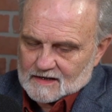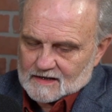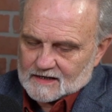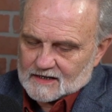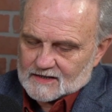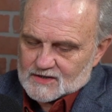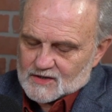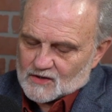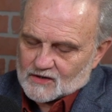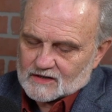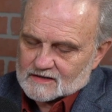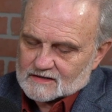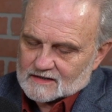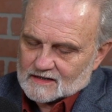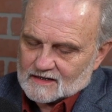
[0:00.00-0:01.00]
guess you
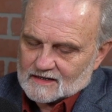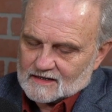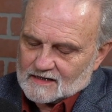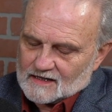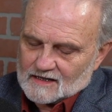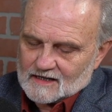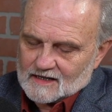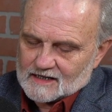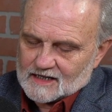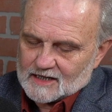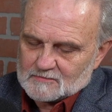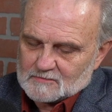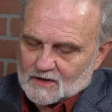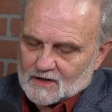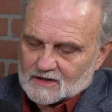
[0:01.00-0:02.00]
could say I
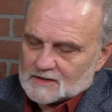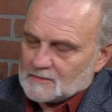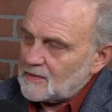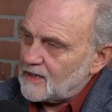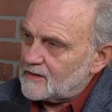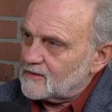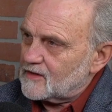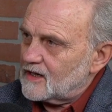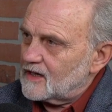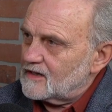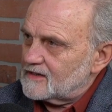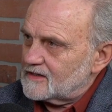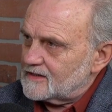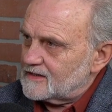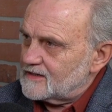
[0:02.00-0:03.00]
got mugged by
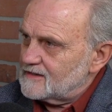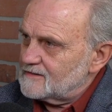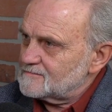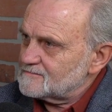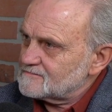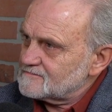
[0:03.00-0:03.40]
reality.